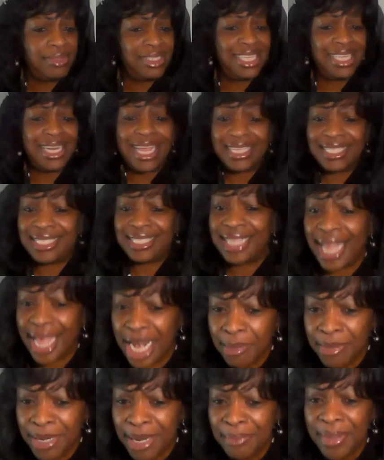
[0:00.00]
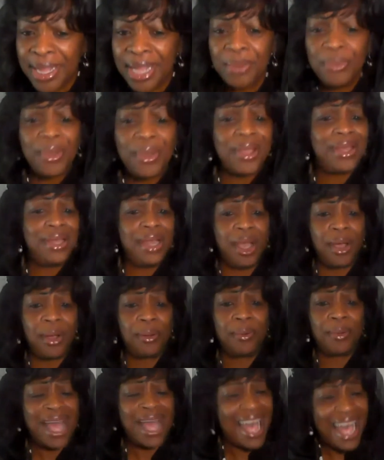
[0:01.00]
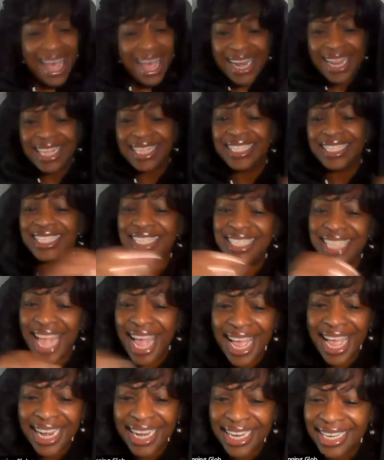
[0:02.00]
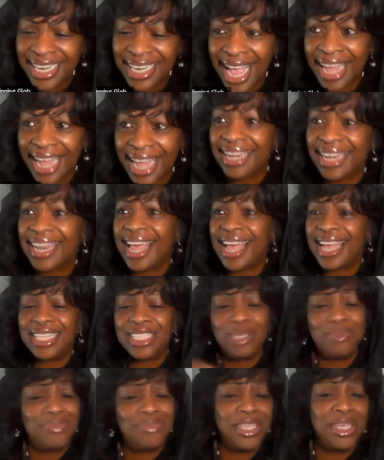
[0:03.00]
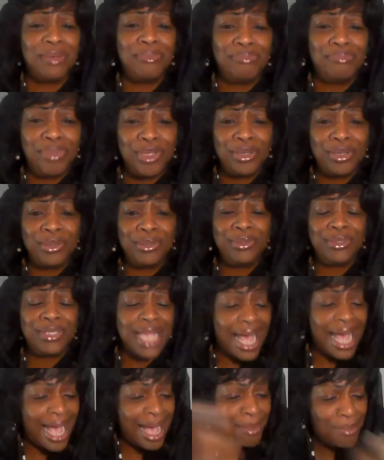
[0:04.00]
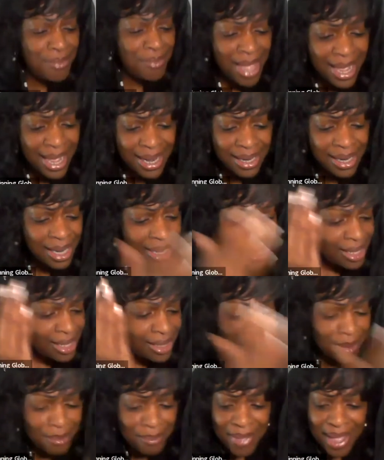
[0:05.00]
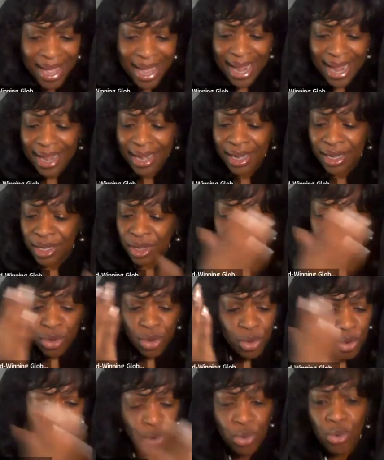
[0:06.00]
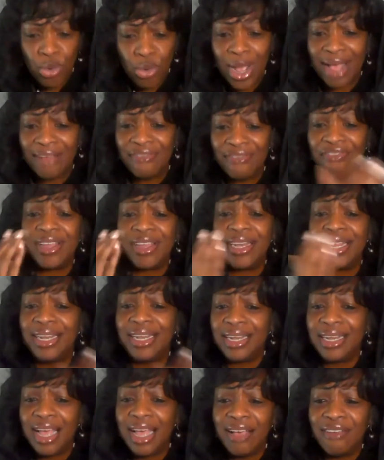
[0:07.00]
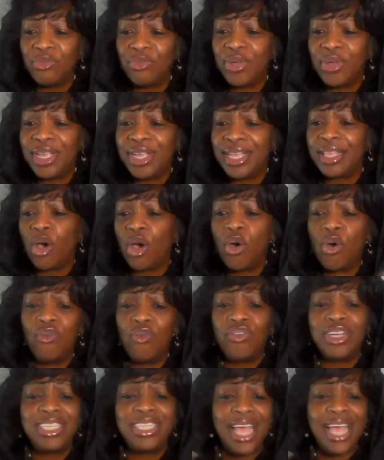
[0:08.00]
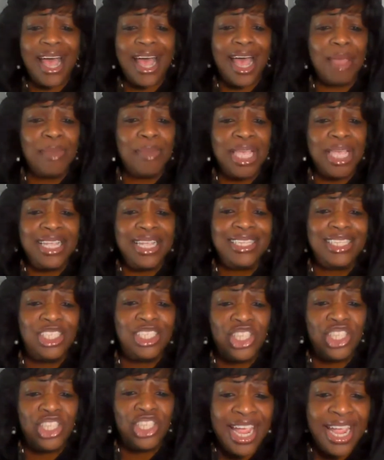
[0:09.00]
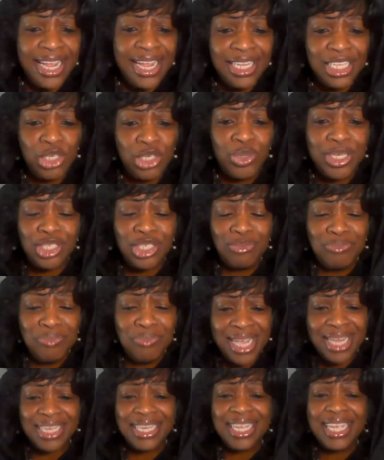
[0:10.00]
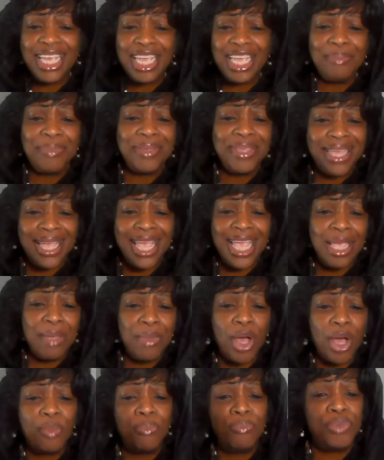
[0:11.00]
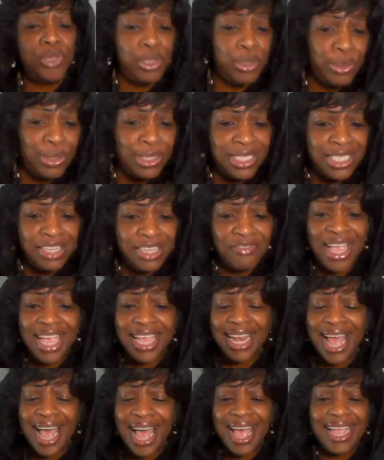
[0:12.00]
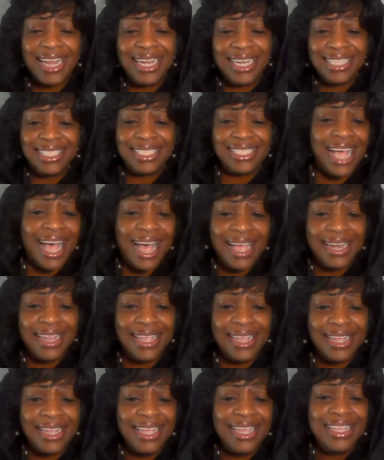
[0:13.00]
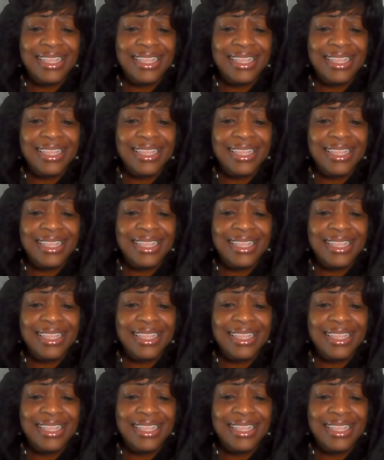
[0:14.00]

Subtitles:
Did I sign up to be one? No. I didn't sign the dotted line to be abused. I met the man who I fell in love with. Over time, he changed, which meant he became abusive, and I decided